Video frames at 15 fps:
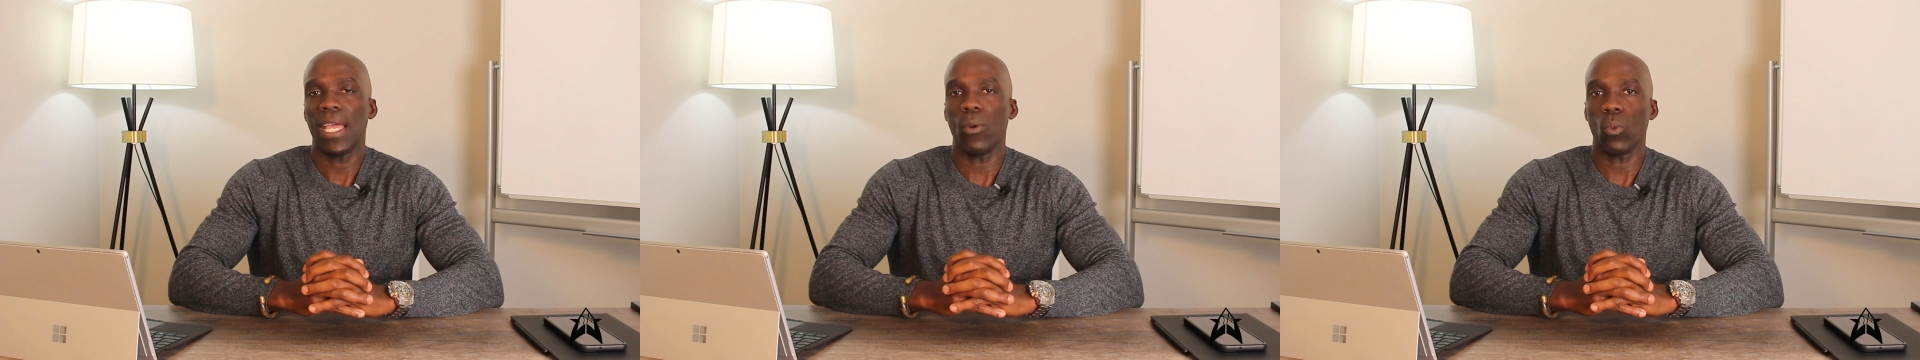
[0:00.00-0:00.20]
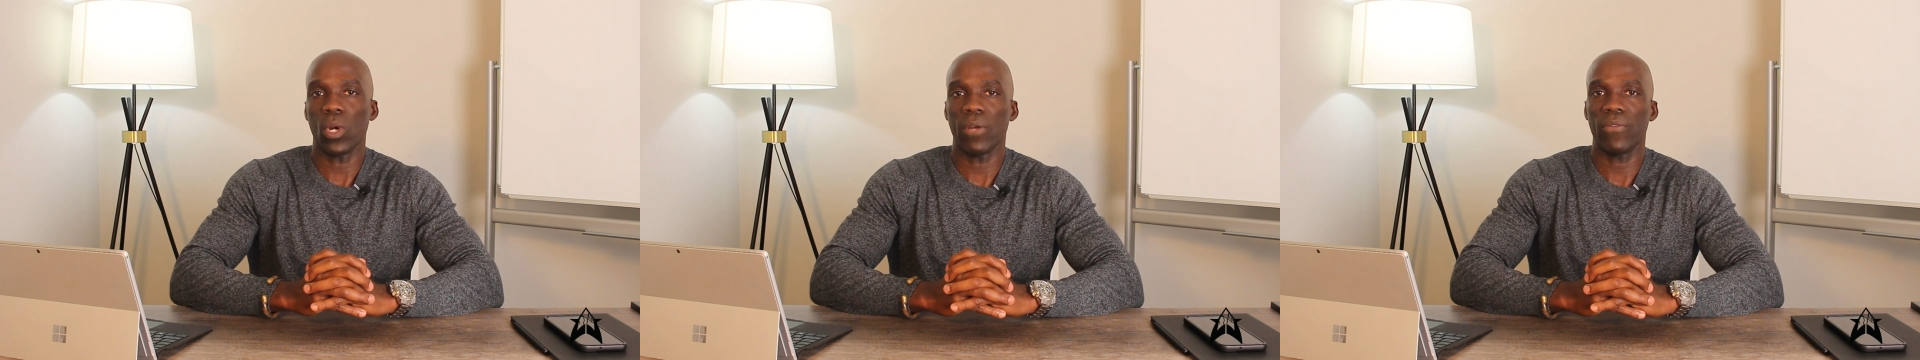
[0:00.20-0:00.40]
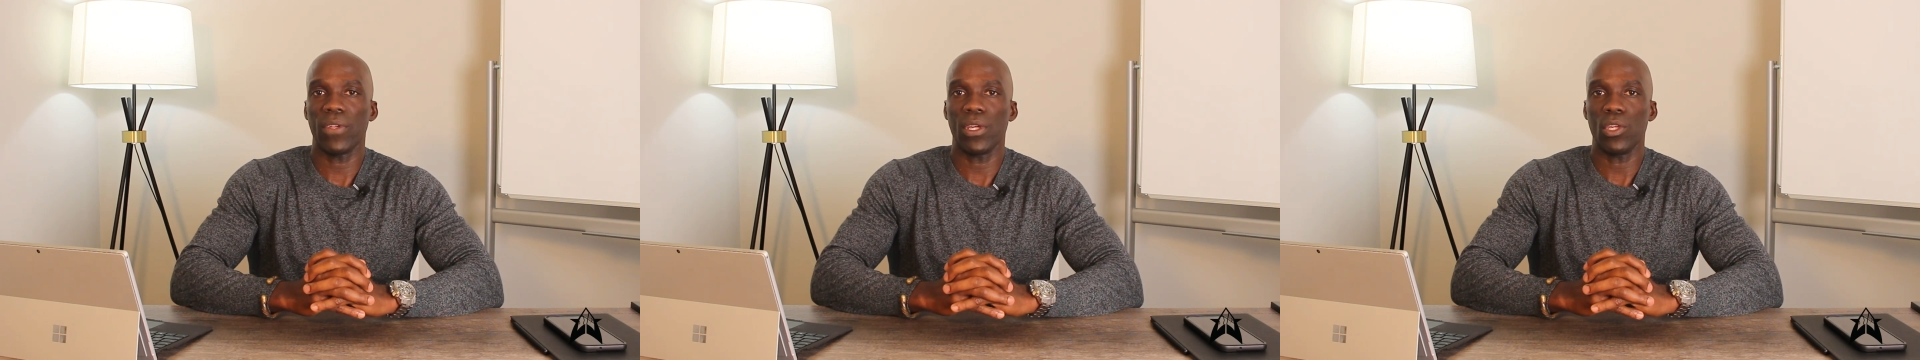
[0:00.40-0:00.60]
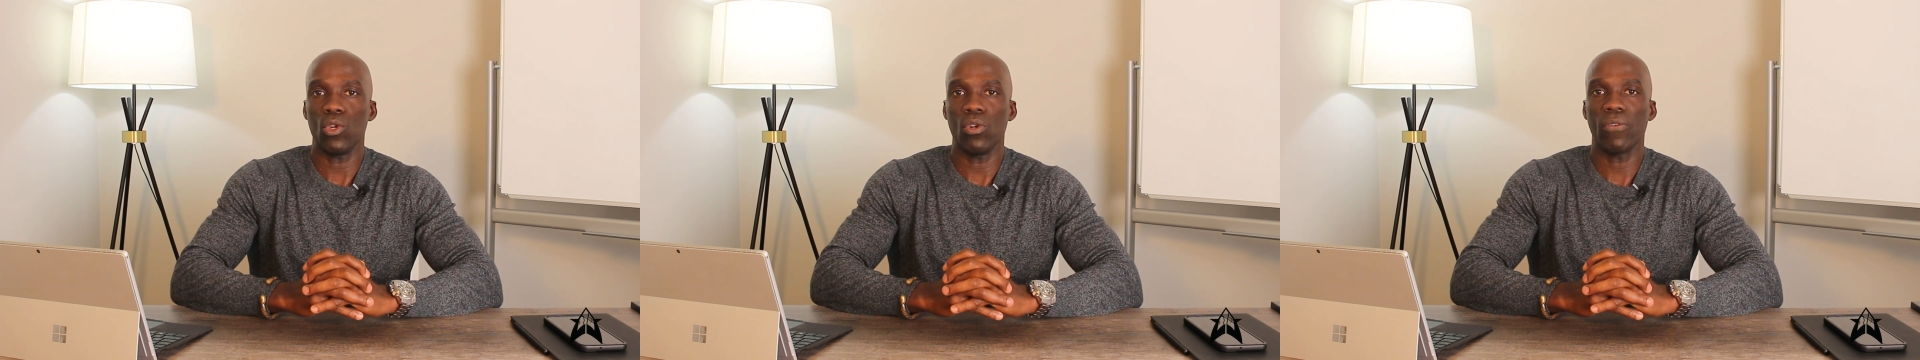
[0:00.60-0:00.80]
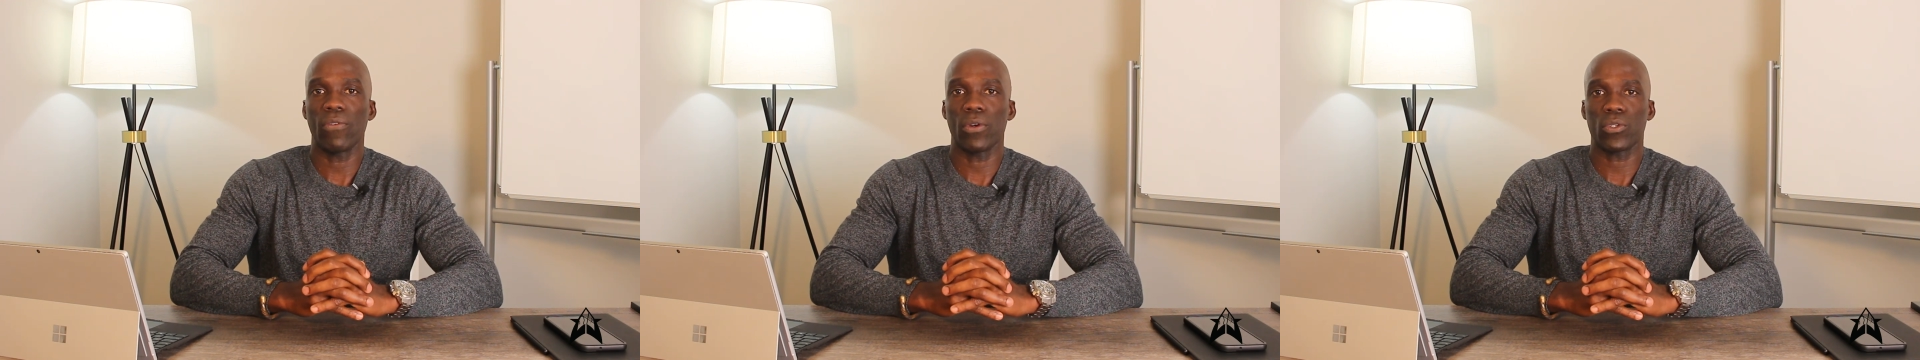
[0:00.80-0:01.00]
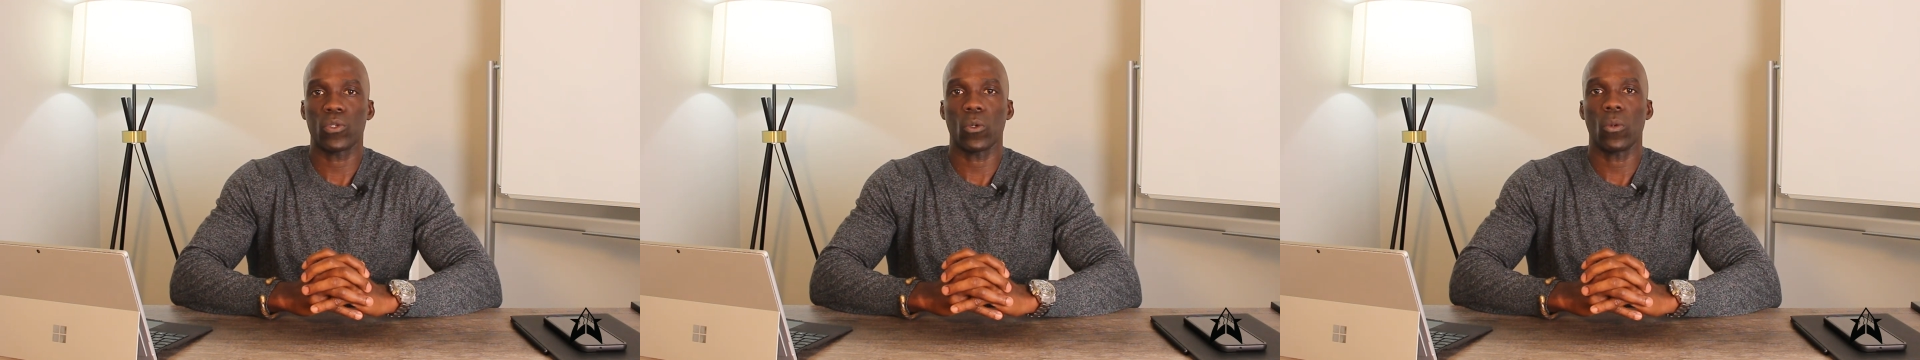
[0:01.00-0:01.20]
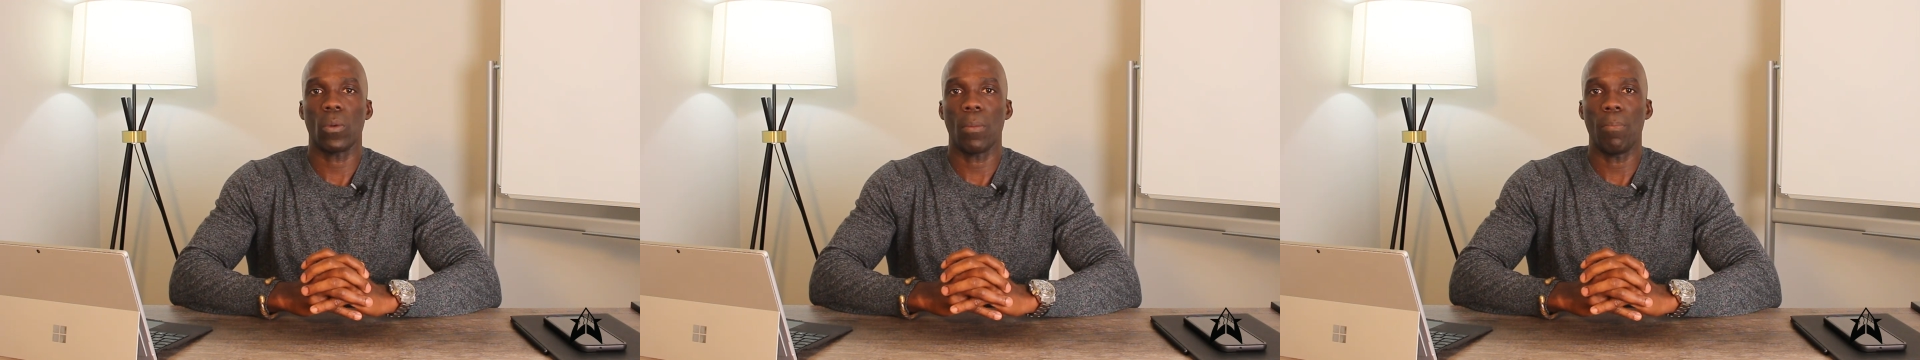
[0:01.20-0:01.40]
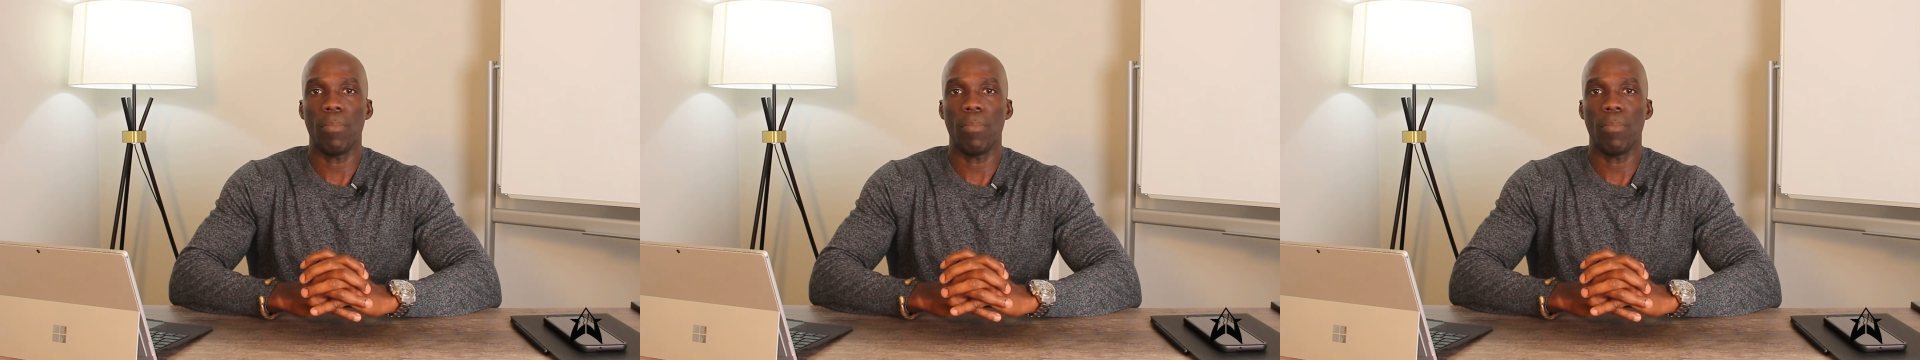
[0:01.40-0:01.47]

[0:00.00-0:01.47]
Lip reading: And one of the universal